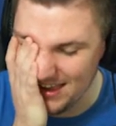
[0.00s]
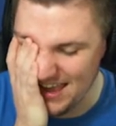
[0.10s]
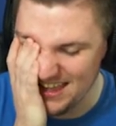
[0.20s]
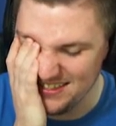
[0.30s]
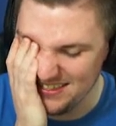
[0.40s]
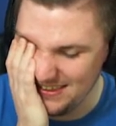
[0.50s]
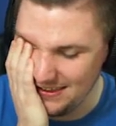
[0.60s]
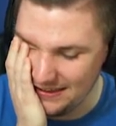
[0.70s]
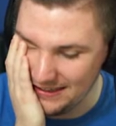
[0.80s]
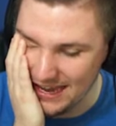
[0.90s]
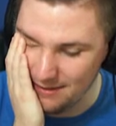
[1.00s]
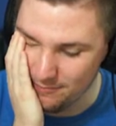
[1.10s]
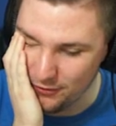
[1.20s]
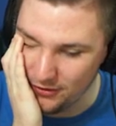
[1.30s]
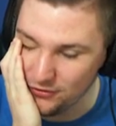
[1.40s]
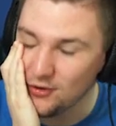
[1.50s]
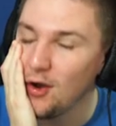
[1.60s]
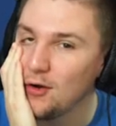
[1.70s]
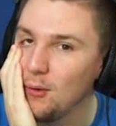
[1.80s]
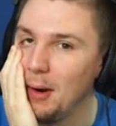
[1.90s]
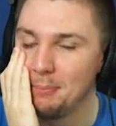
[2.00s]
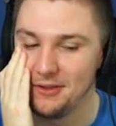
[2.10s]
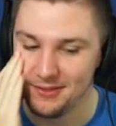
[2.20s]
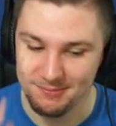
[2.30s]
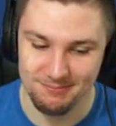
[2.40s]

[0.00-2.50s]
and the game footage got corrupted.